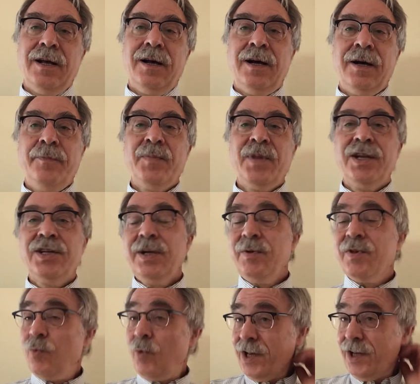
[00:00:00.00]
Um, and she
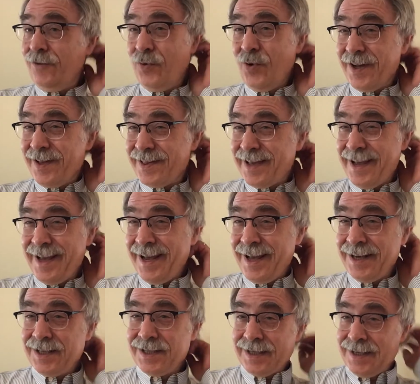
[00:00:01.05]
was working for us
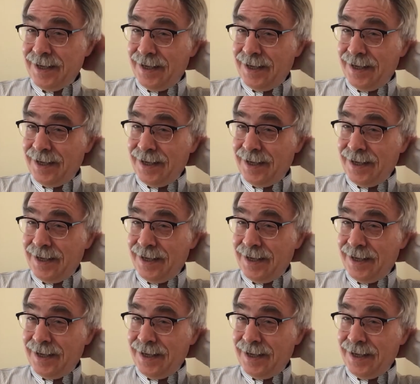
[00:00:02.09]
and